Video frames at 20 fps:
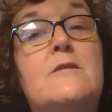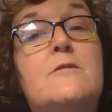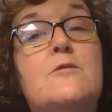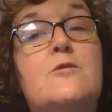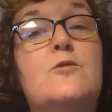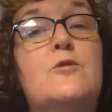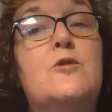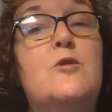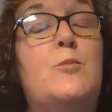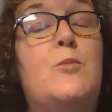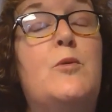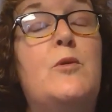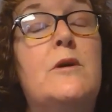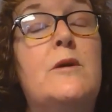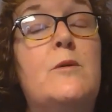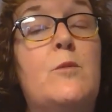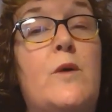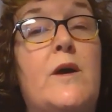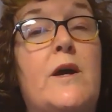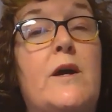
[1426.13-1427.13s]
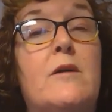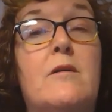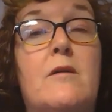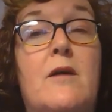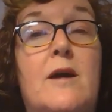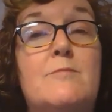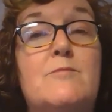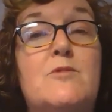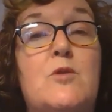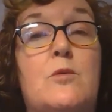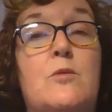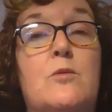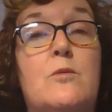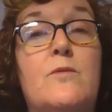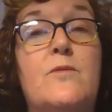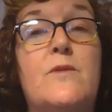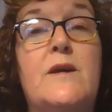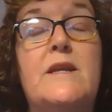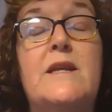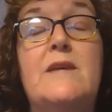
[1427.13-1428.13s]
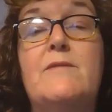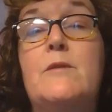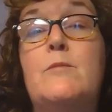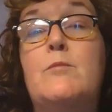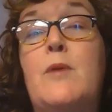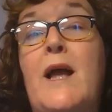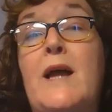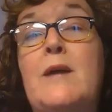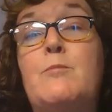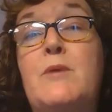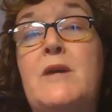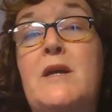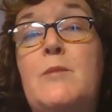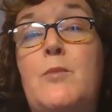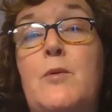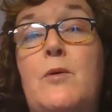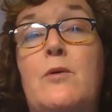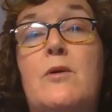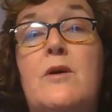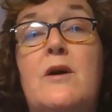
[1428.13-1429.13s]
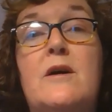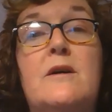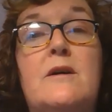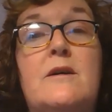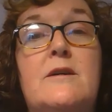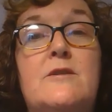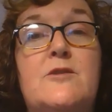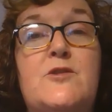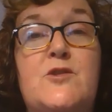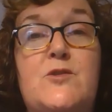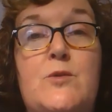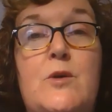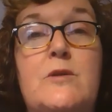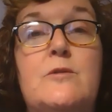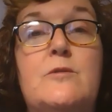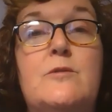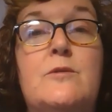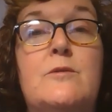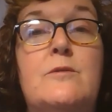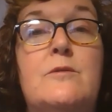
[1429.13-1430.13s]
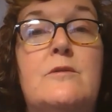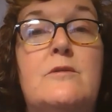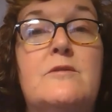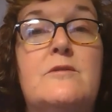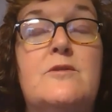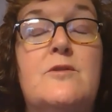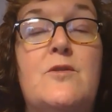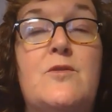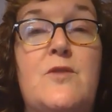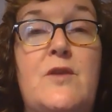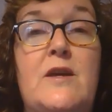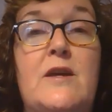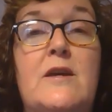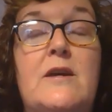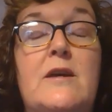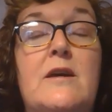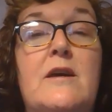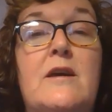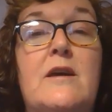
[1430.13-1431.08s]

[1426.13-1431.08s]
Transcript: to the point where I'm told that even Black people struggle to think